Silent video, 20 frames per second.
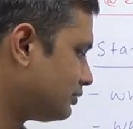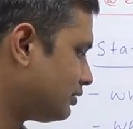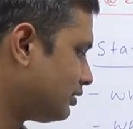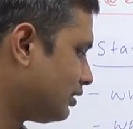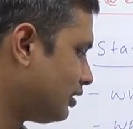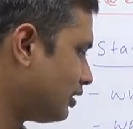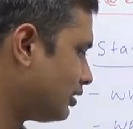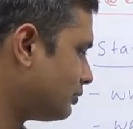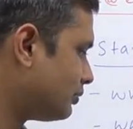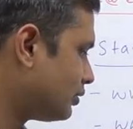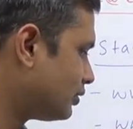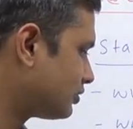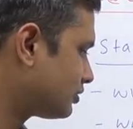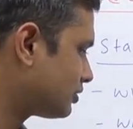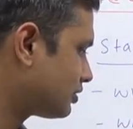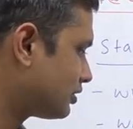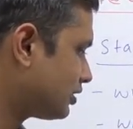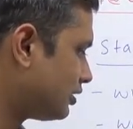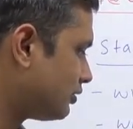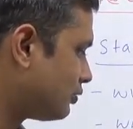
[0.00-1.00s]

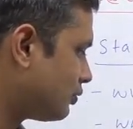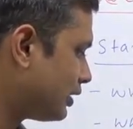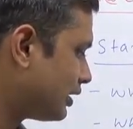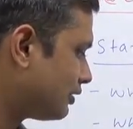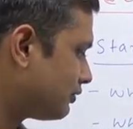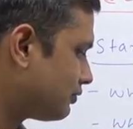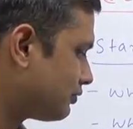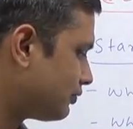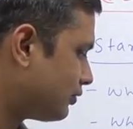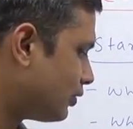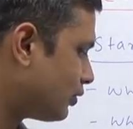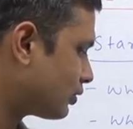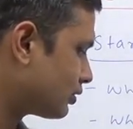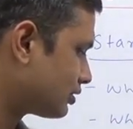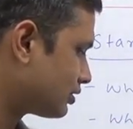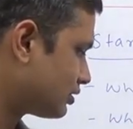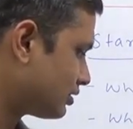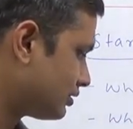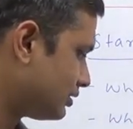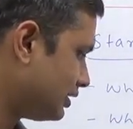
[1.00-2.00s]
almost
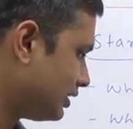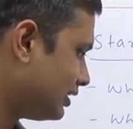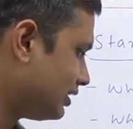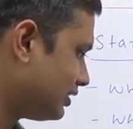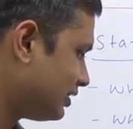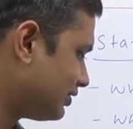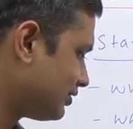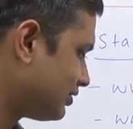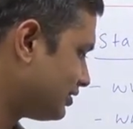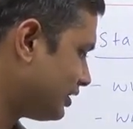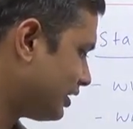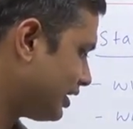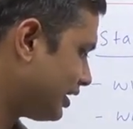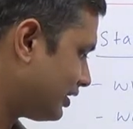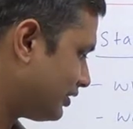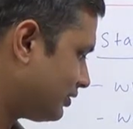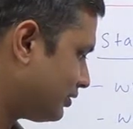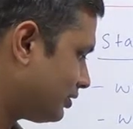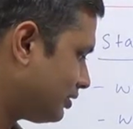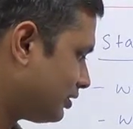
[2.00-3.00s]
1/4 in this
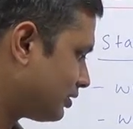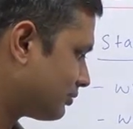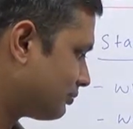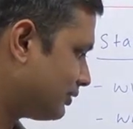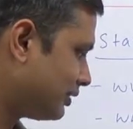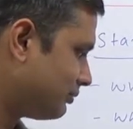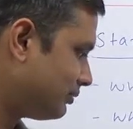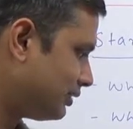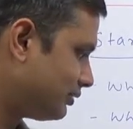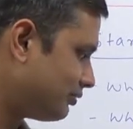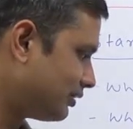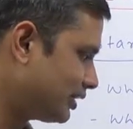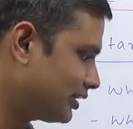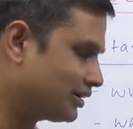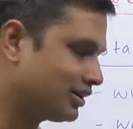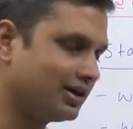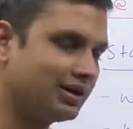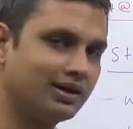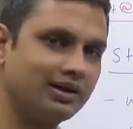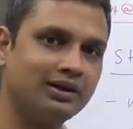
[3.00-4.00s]
scenario, or maybe
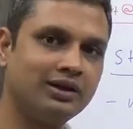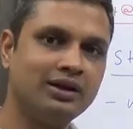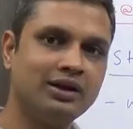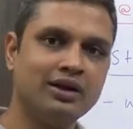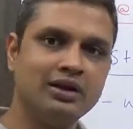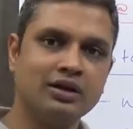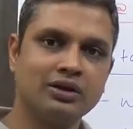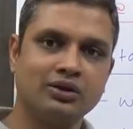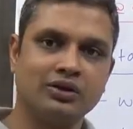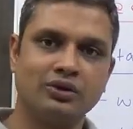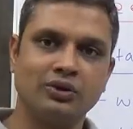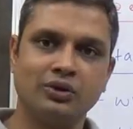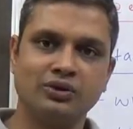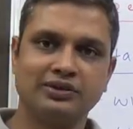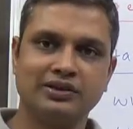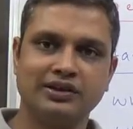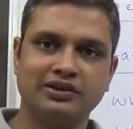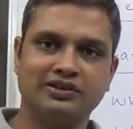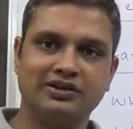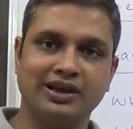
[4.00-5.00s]
1/3 goes
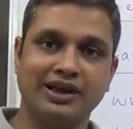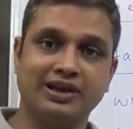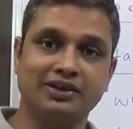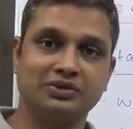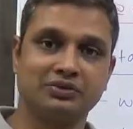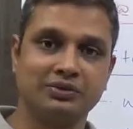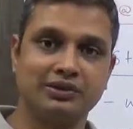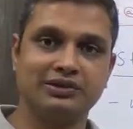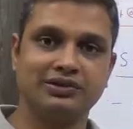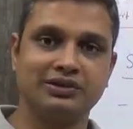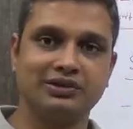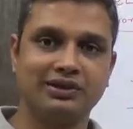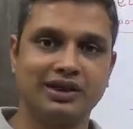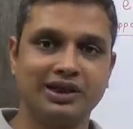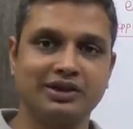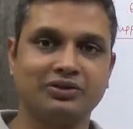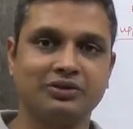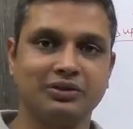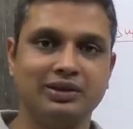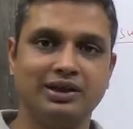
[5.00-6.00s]
as tax, which is
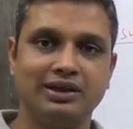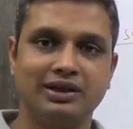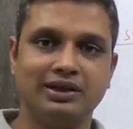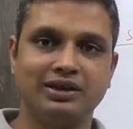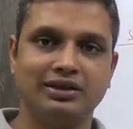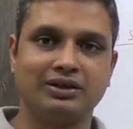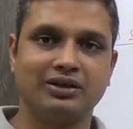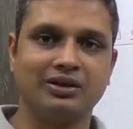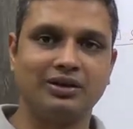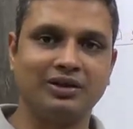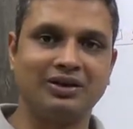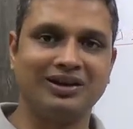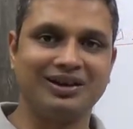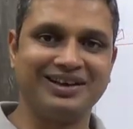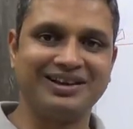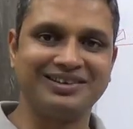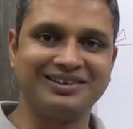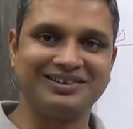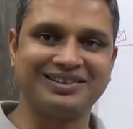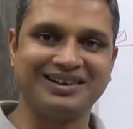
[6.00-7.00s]
actually called
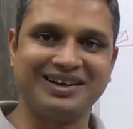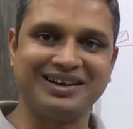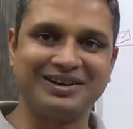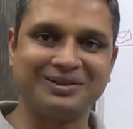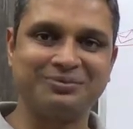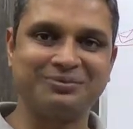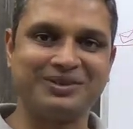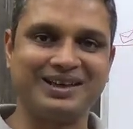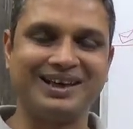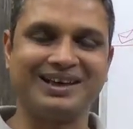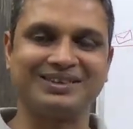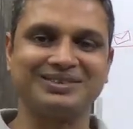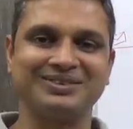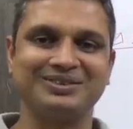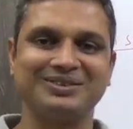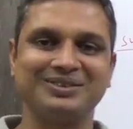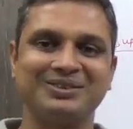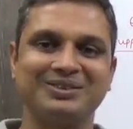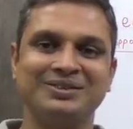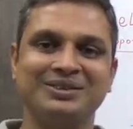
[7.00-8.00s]
a startup tax.
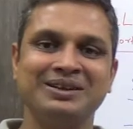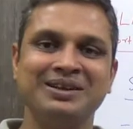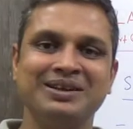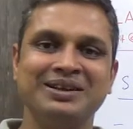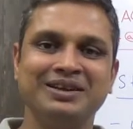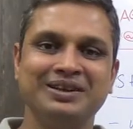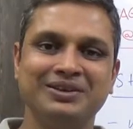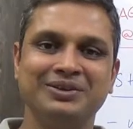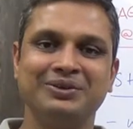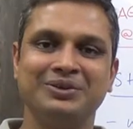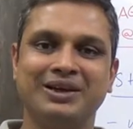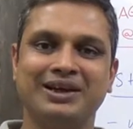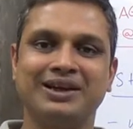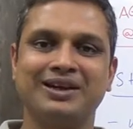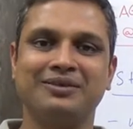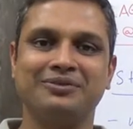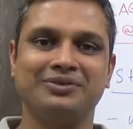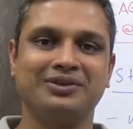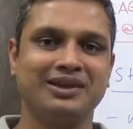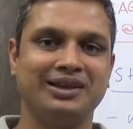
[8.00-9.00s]
So you end
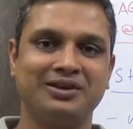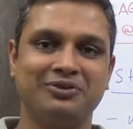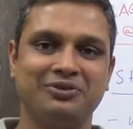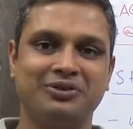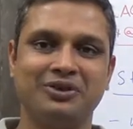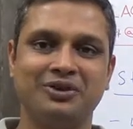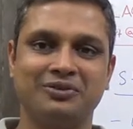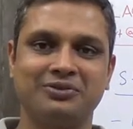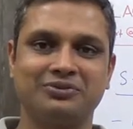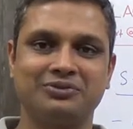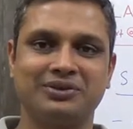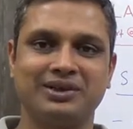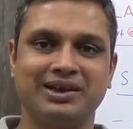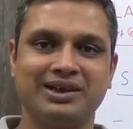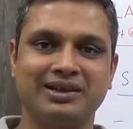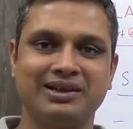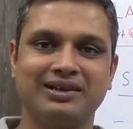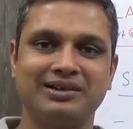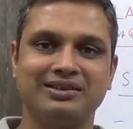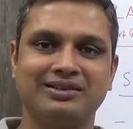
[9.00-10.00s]
up, say if you have
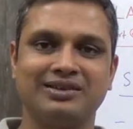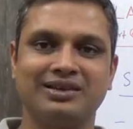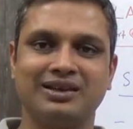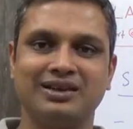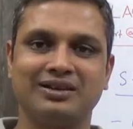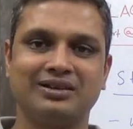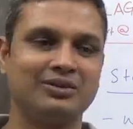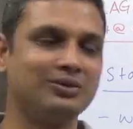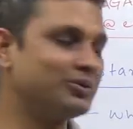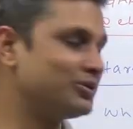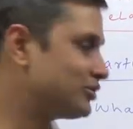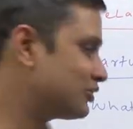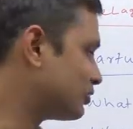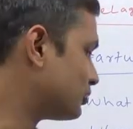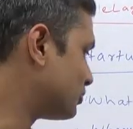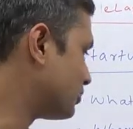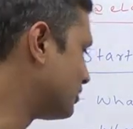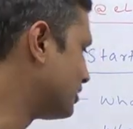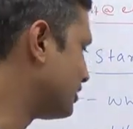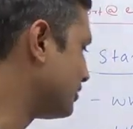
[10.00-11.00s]
taken say close to
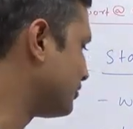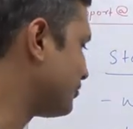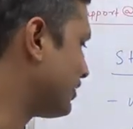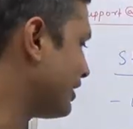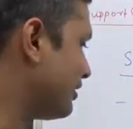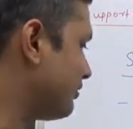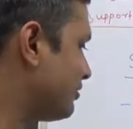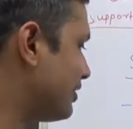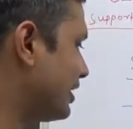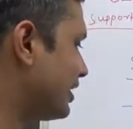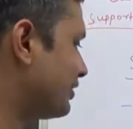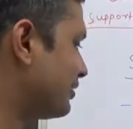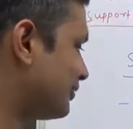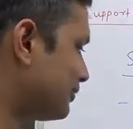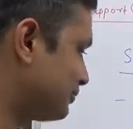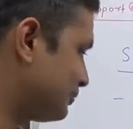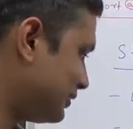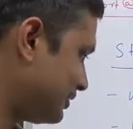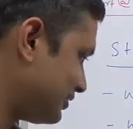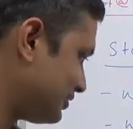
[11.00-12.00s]
25 lakh
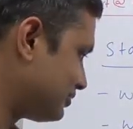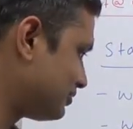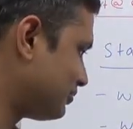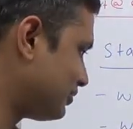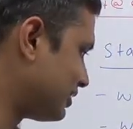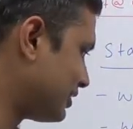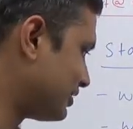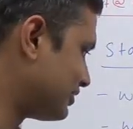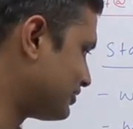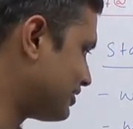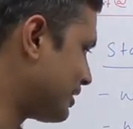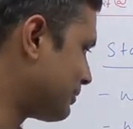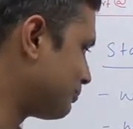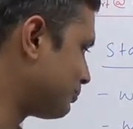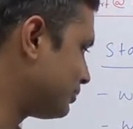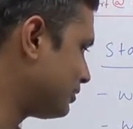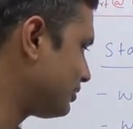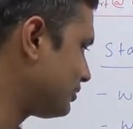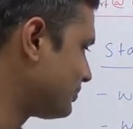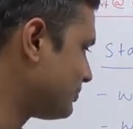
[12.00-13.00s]
rupees for
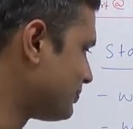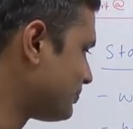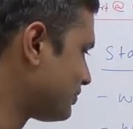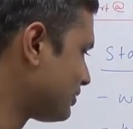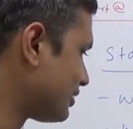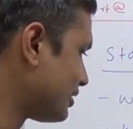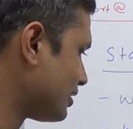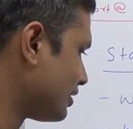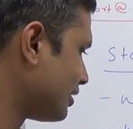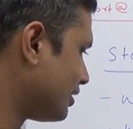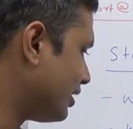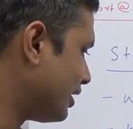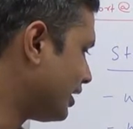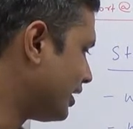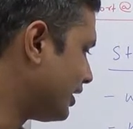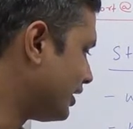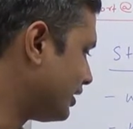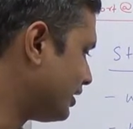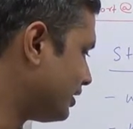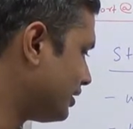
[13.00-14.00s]
example,
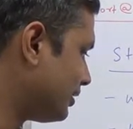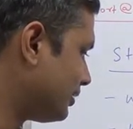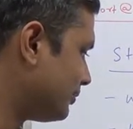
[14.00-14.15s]
and